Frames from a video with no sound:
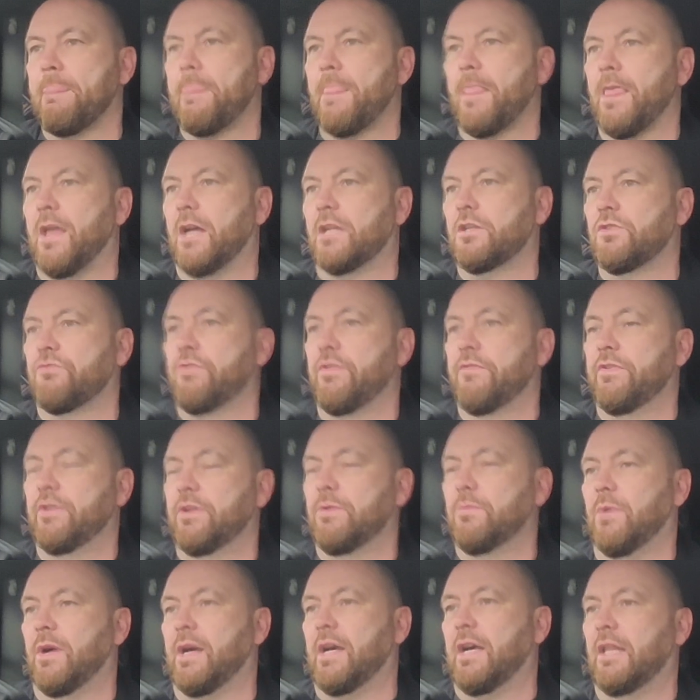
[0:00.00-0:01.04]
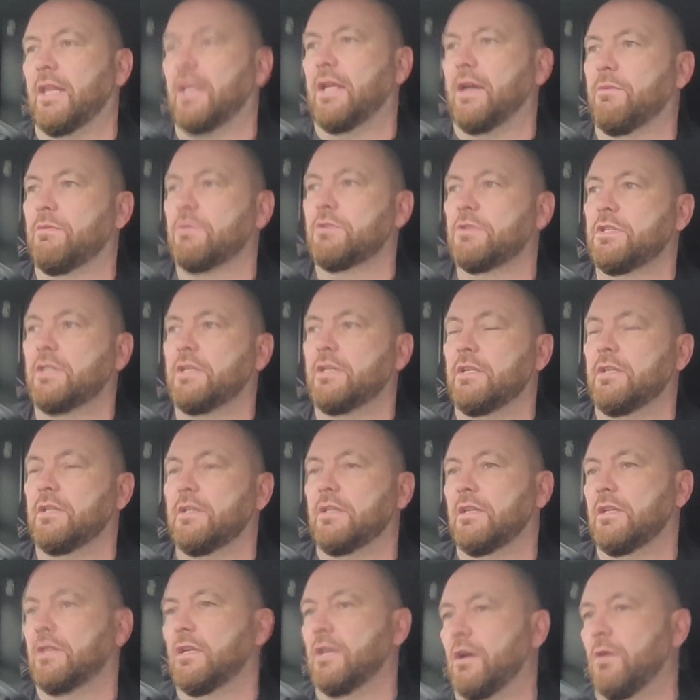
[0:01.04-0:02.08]
I'd driven while I was
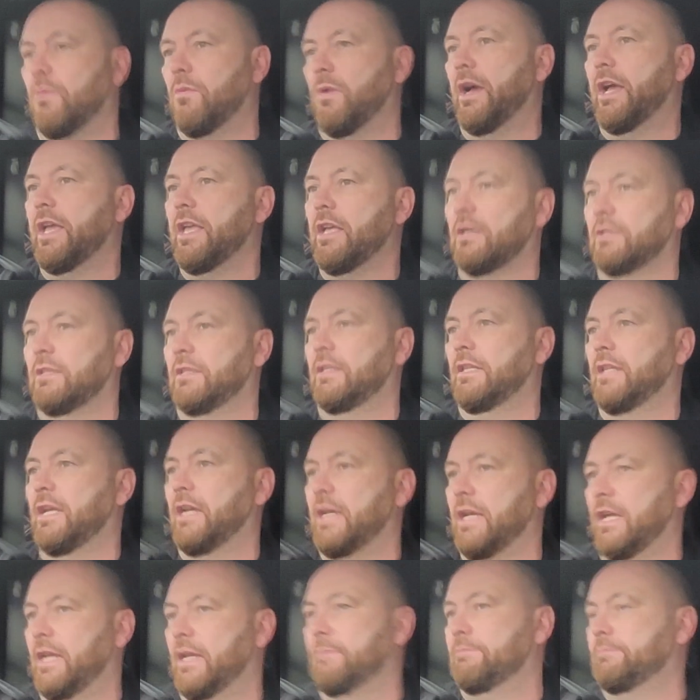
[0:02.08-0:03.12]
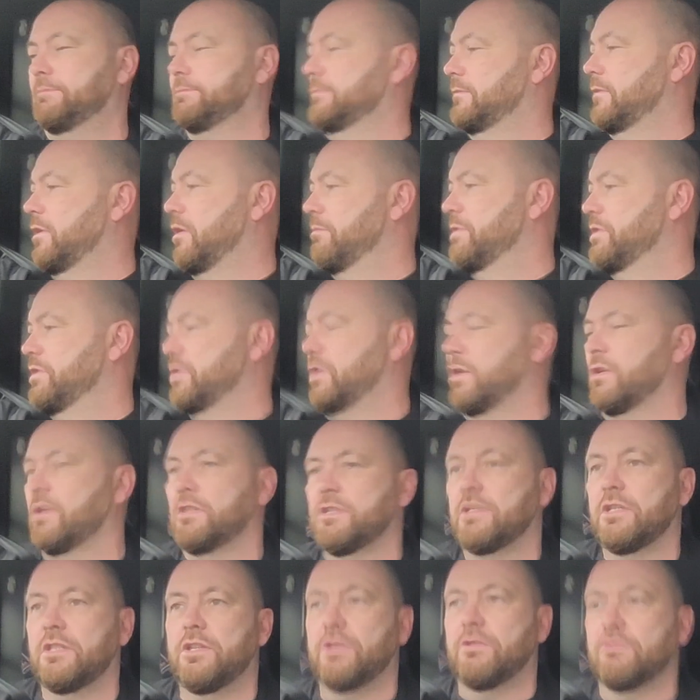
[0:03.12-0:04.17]
away on my
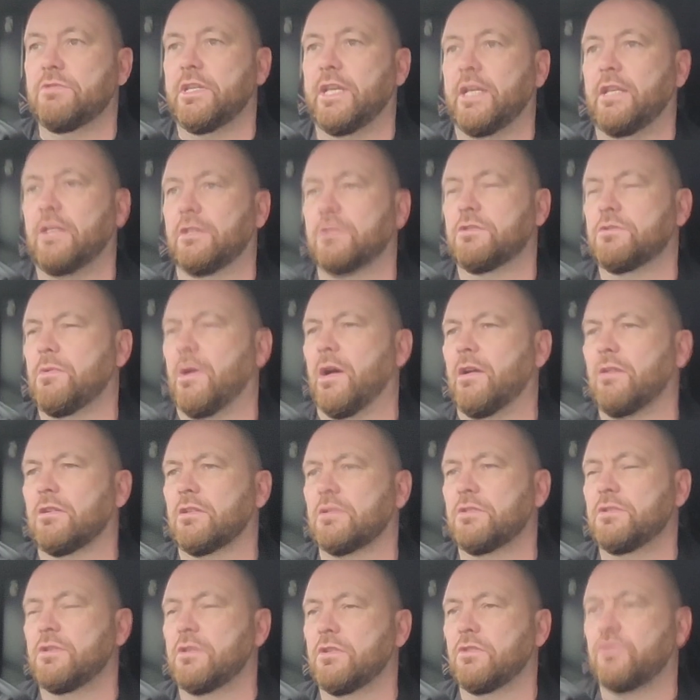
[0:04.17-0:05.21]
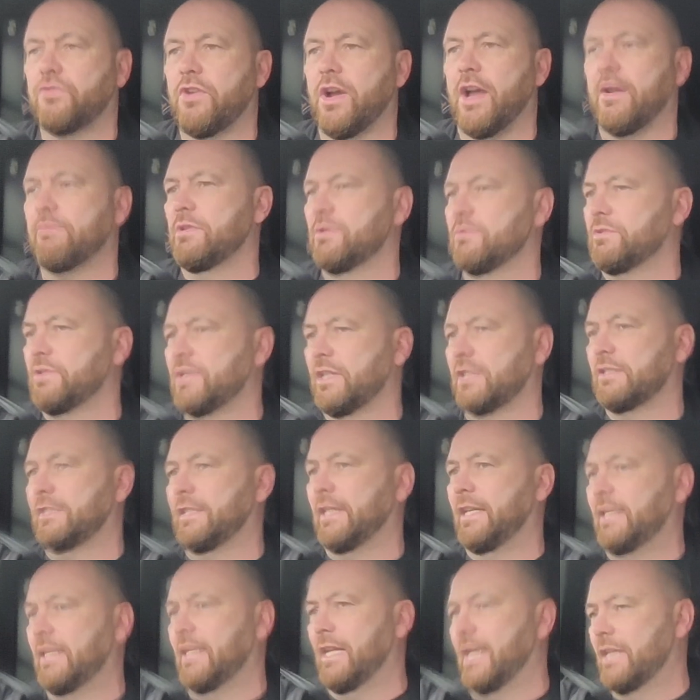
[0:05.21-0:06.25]
jollies in New Zealand as well, because you can drive when you're
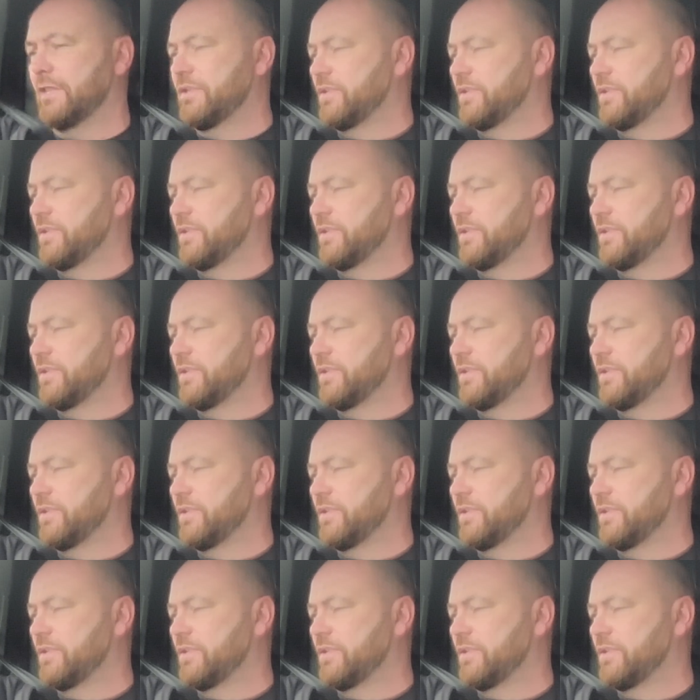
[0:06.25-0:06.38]
16 there.